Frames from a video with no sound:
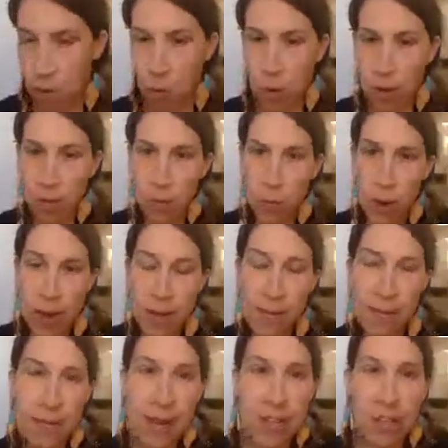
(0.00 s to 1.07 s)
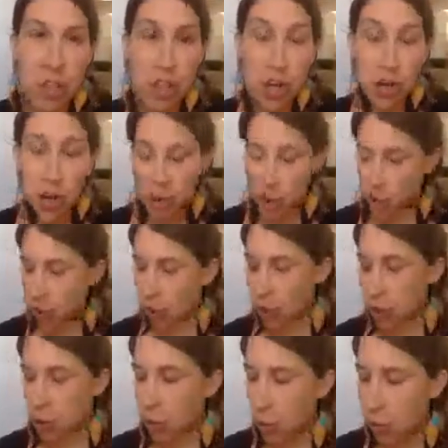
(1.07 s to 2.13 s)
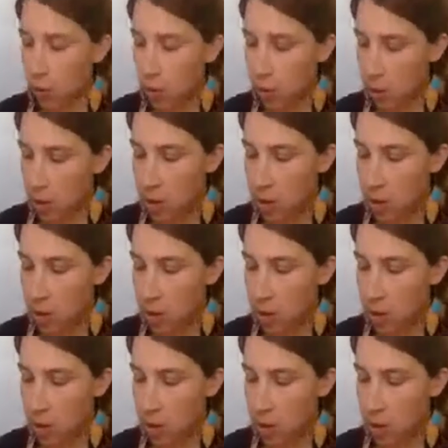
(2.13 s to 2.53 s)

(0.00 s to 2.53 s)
Cool. Well, I turned to